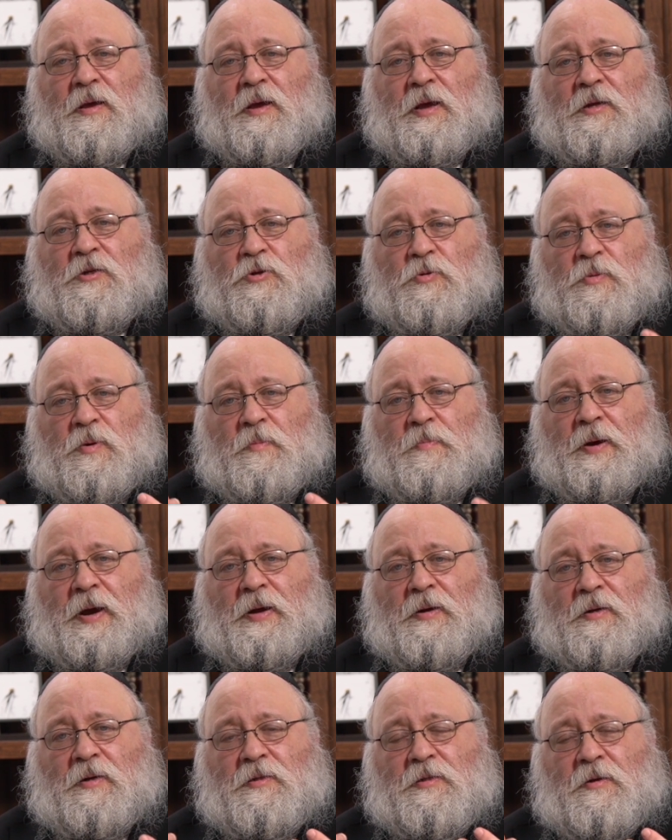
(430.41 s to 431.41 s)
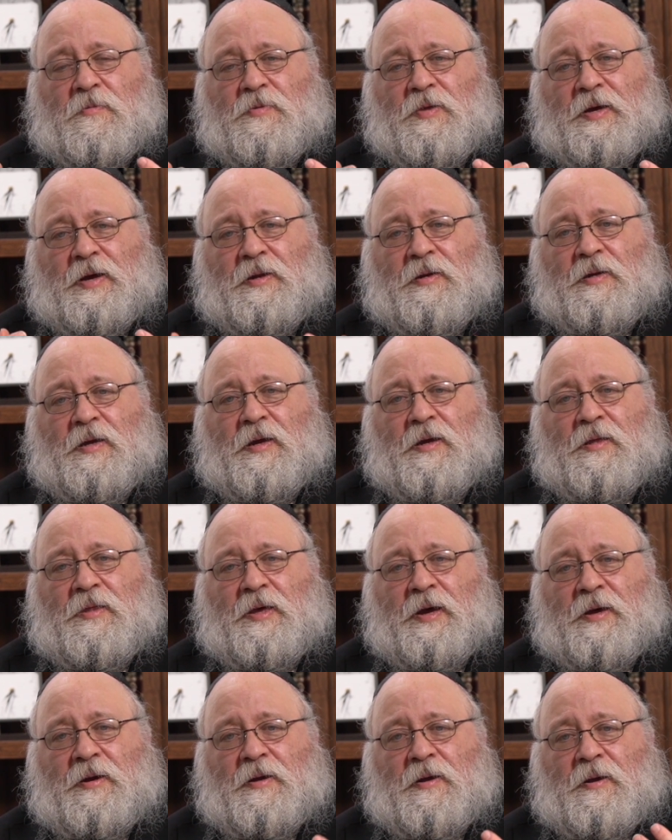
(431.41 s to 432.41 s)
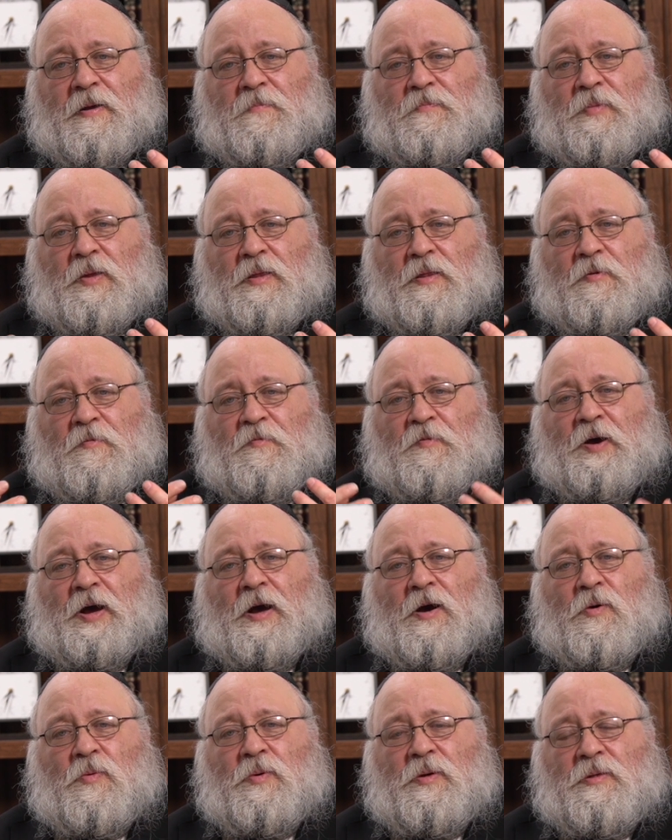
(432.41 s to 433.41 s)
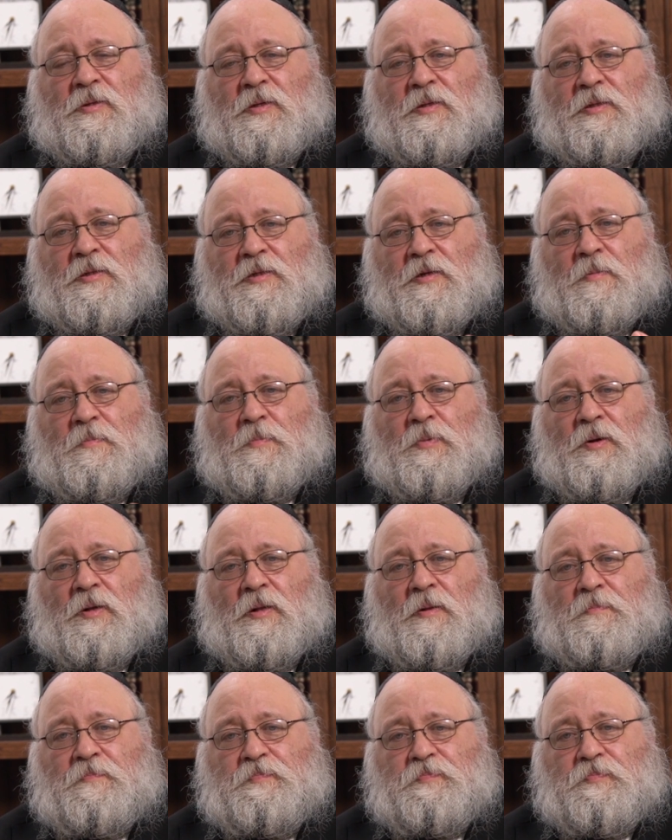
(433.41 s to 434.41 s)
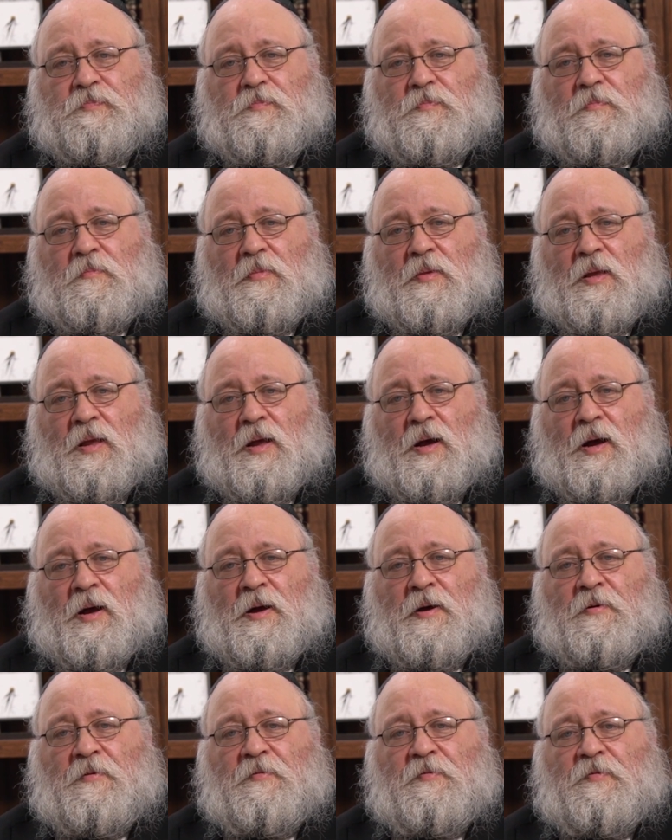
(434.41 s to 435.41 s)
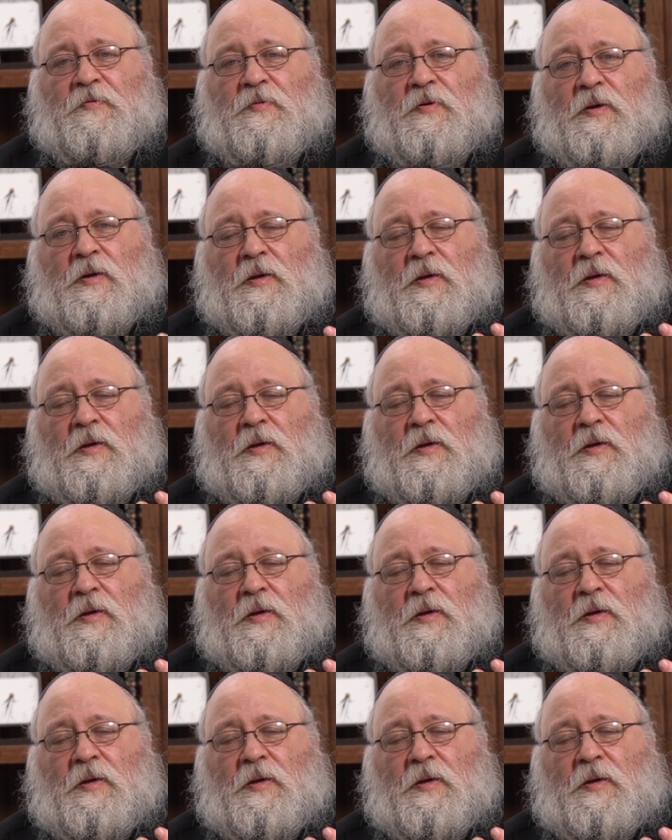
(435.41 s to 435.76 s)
it should remind us of the idea that the vow is a symbol of